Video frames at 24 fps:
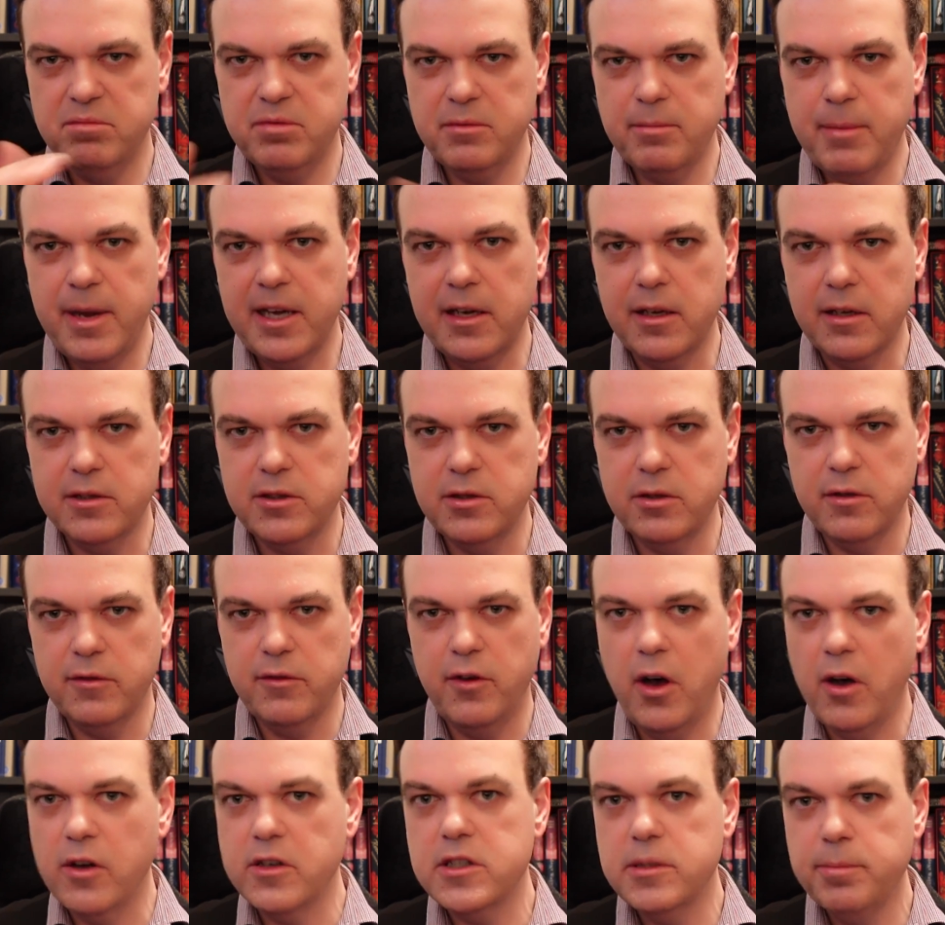make a sort of
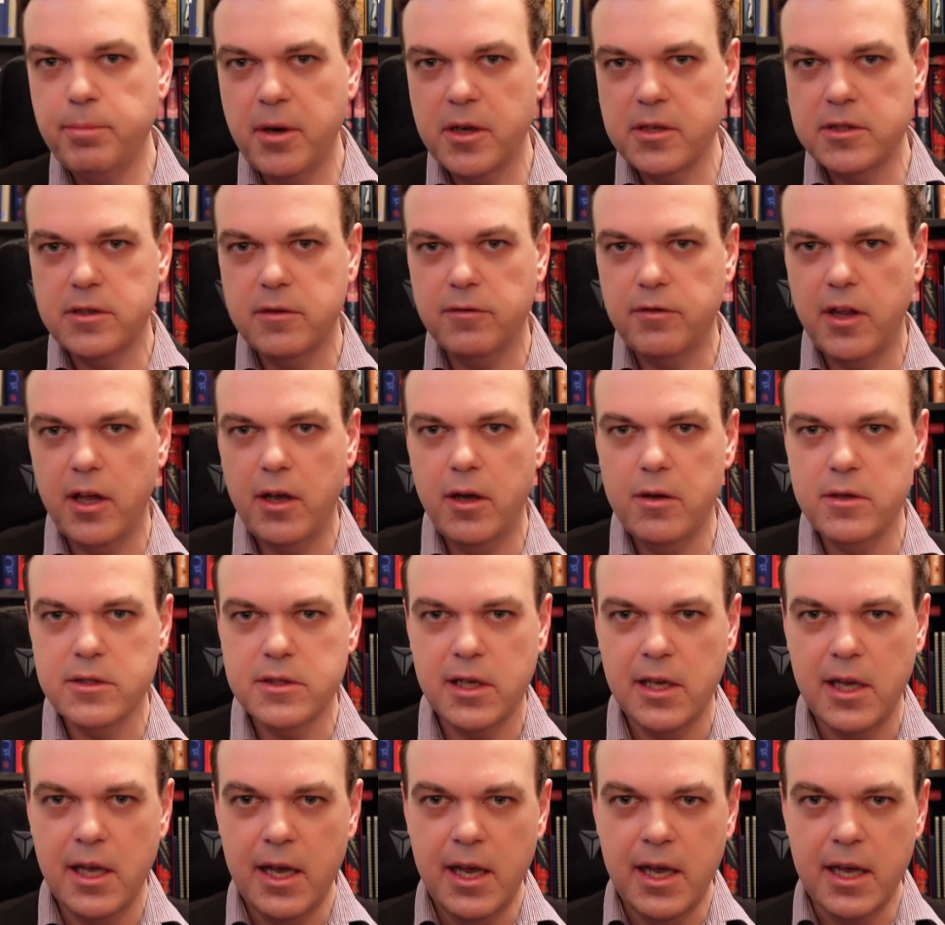hodgepodge of those
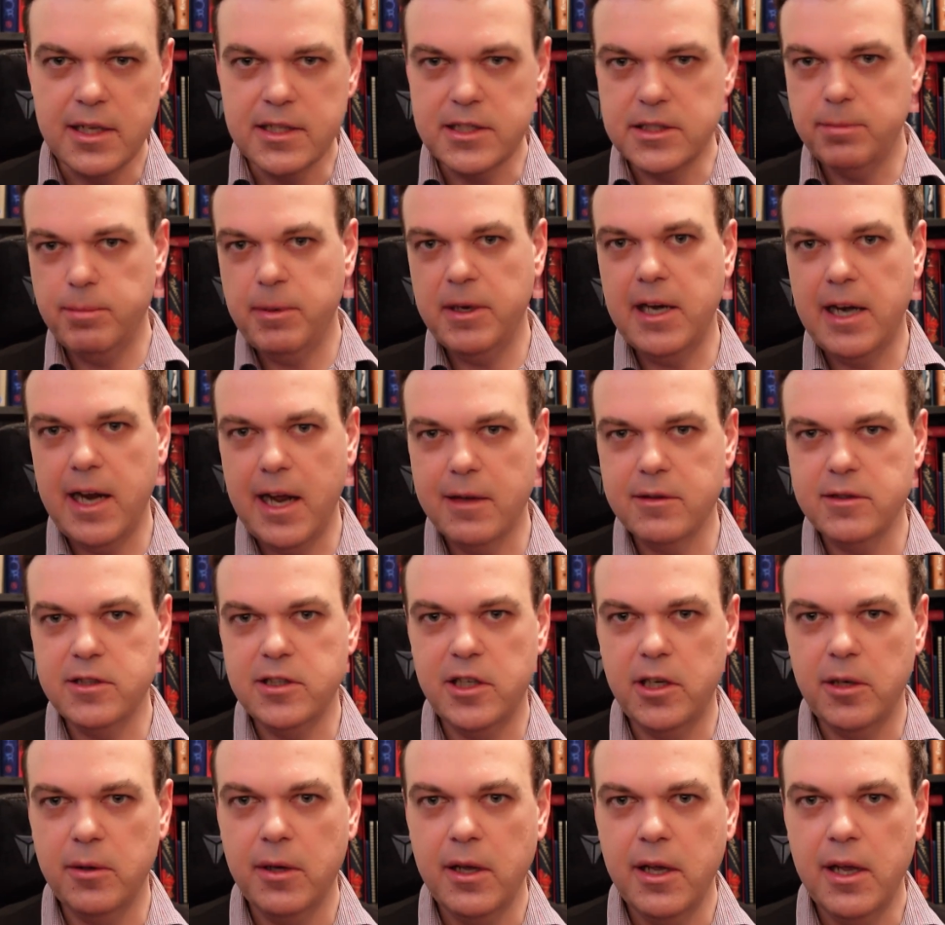and spit it out
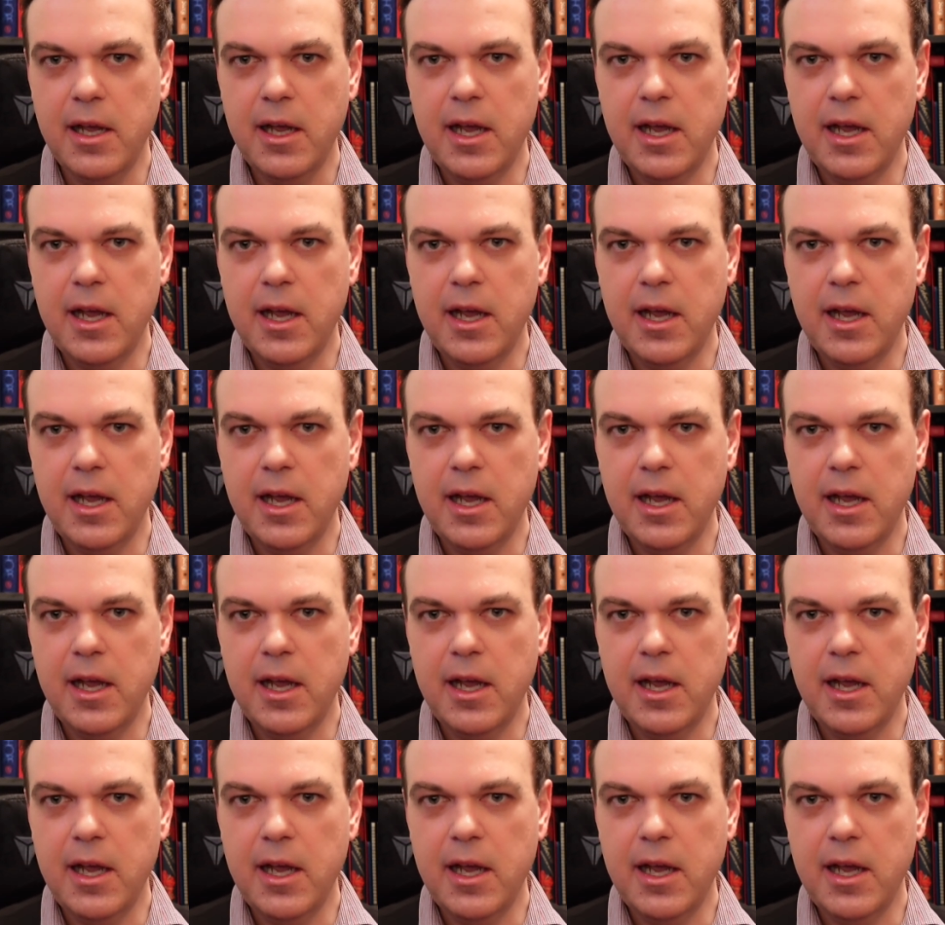to you,